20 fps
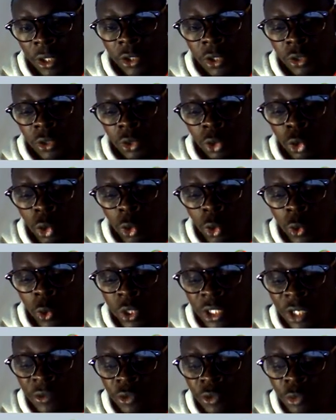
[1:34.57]
So you
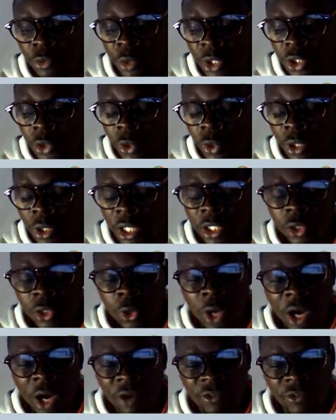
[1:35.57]
always have to make sure that you
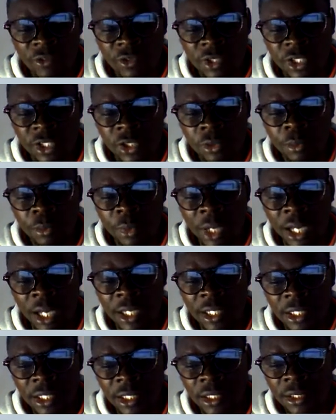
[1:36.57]
have this
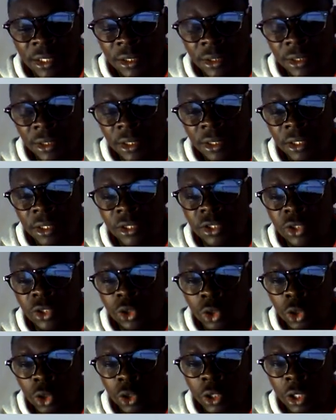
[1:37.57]
plugin
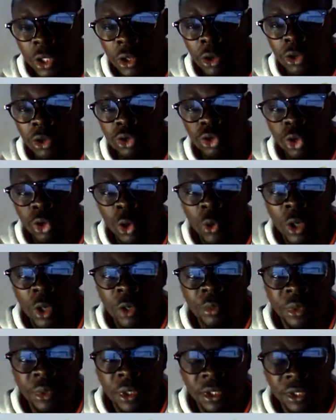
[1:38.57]
installed onto your
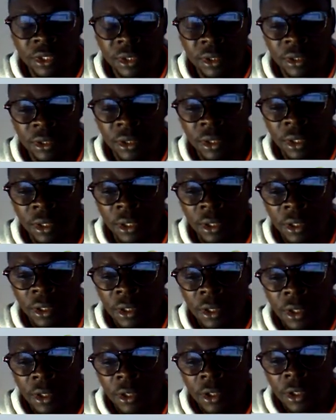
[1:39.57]
WordPress.
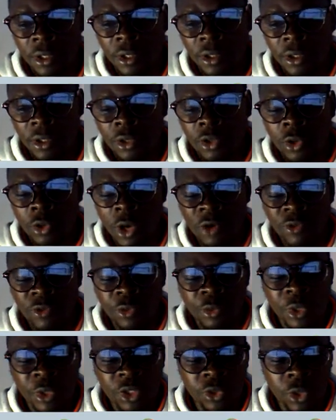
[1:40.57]
You have
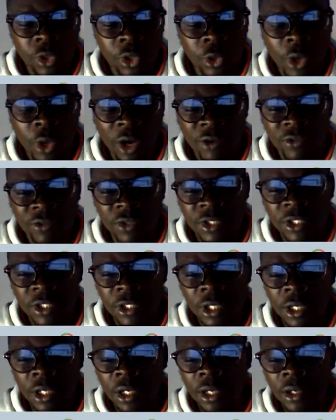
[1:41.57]
to make sure you have this
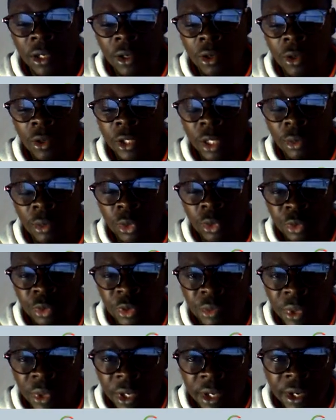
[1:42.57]

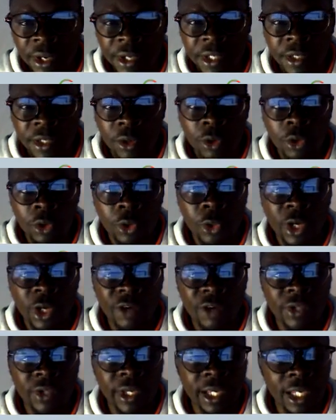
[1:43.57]
WP Bakery, or you
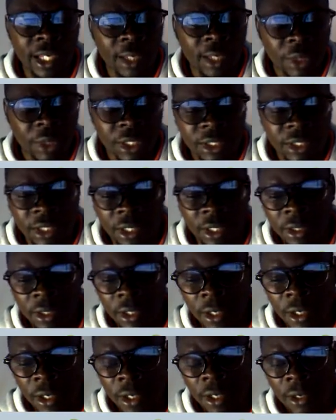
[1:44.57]
have the Elementor
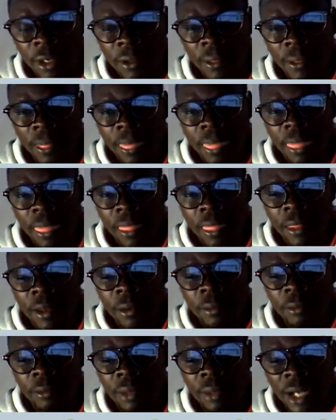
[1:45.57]

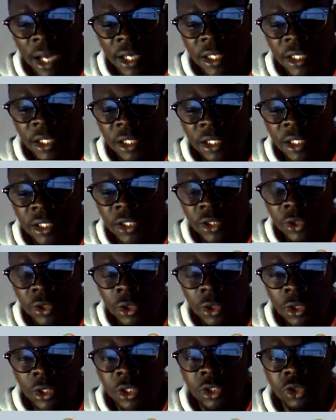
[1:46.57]
plugin
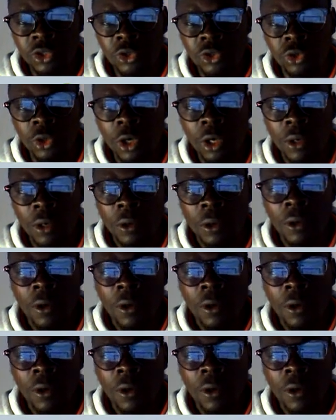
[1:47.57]
installed into your